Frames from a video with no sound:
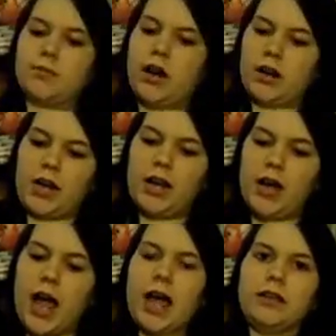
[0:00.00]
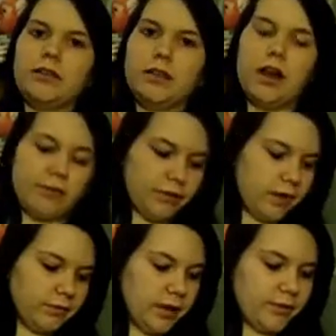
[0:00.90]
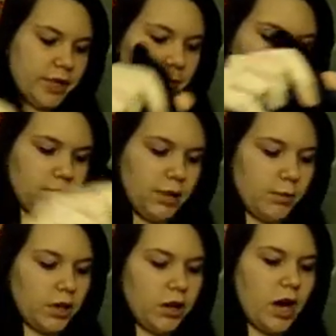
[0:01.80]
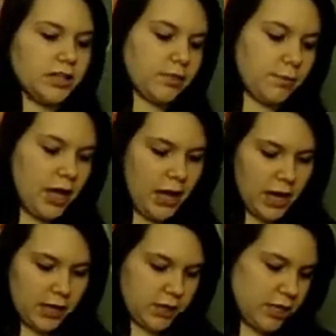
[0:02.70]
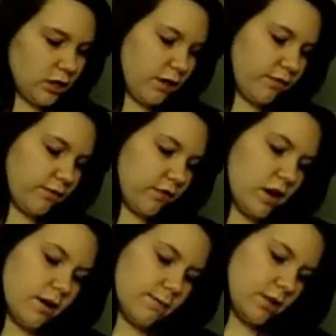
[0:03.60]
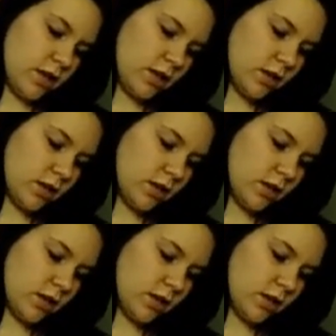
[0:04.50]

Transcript: them on and I love, love, love them. They work awesome. And these are from